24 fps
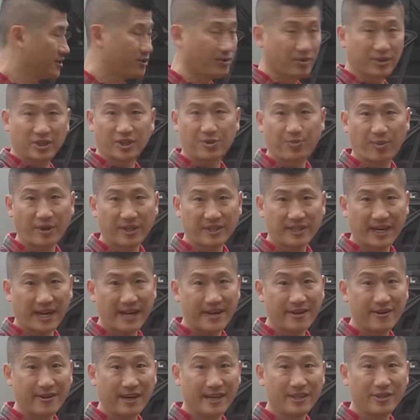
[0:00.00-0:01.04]
So on the spare
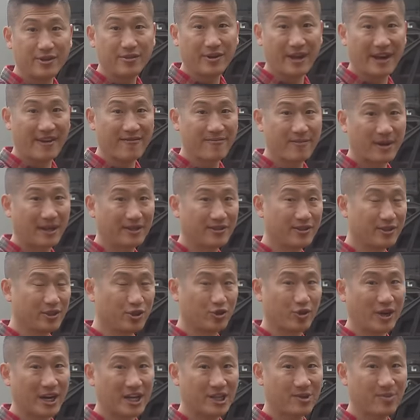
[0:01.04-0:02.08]
tire, I do have mounted a
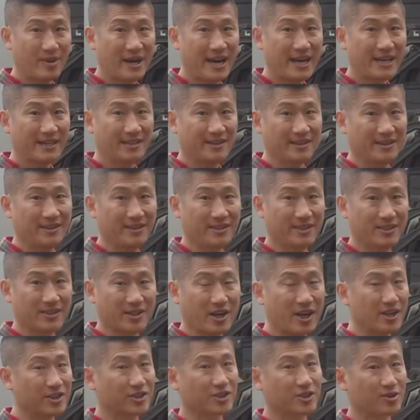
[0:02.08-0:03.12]
trash bag. This is
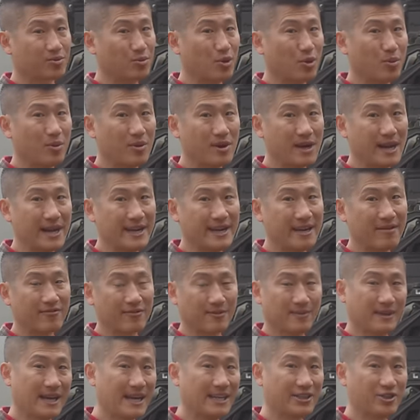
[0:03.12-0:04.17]
Oscar's Mobile Hideout
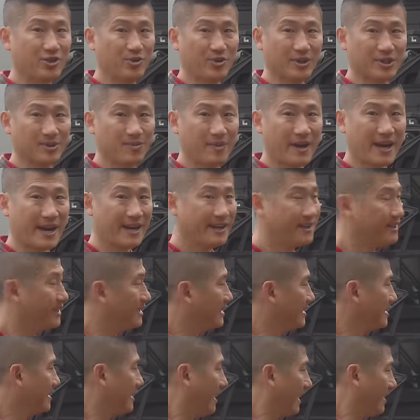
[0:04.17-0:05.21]
from Last US Bag.
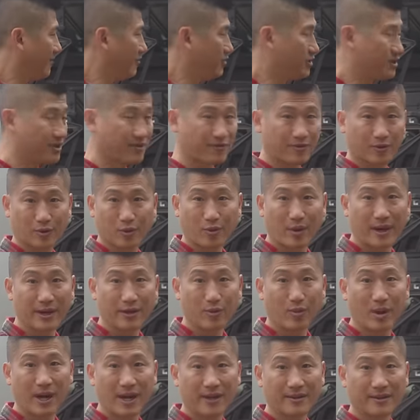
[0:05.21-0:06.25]
I've used it for quite a
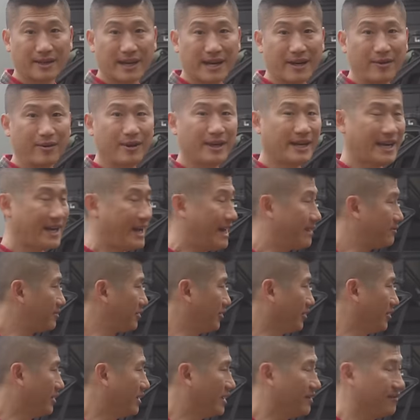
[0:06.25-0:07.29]
while now, and I
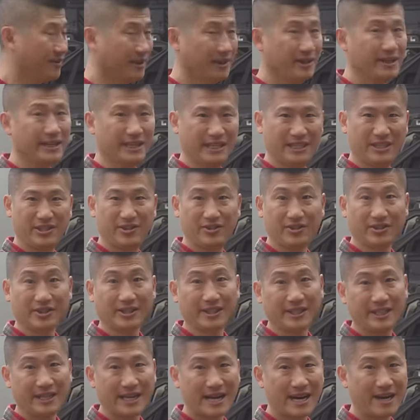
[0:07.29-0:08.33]
absolutely love it. Easy to
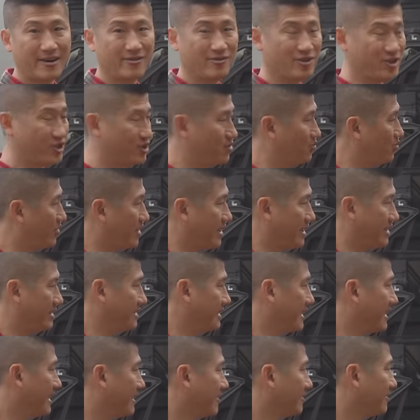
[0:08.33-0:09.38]
clean out, you just spray it
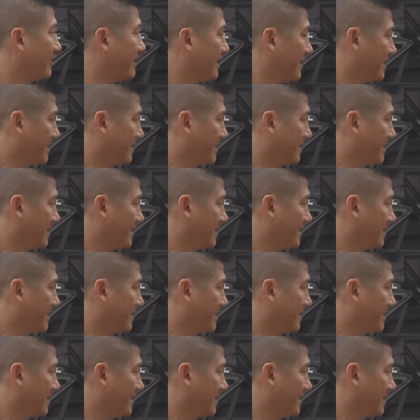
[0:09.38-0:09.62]
down,